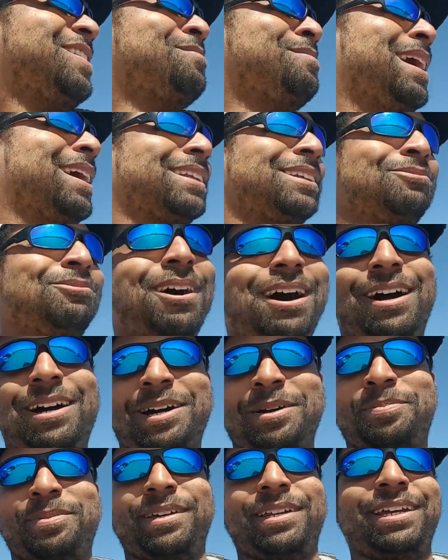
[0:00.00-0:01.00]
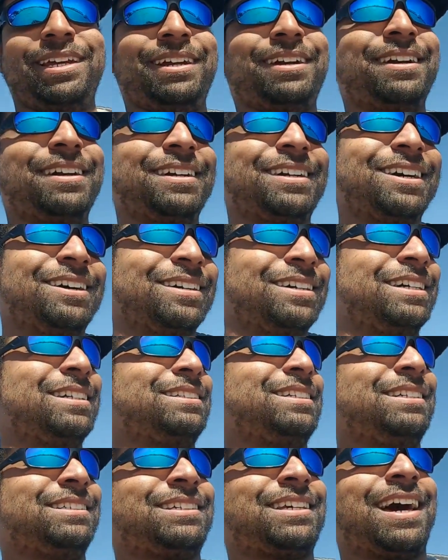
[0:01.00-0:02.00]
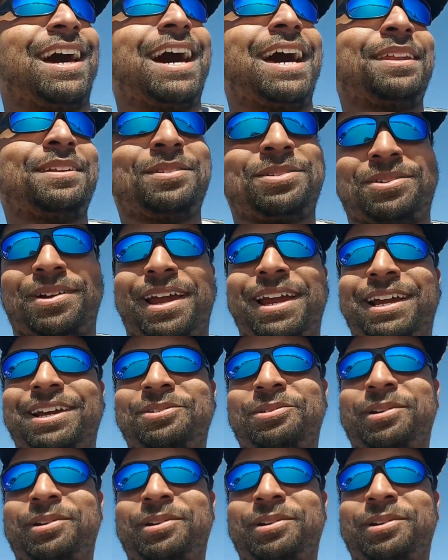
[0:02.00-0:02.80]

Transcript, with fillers: I'm about to walk up in here and go get these condoms right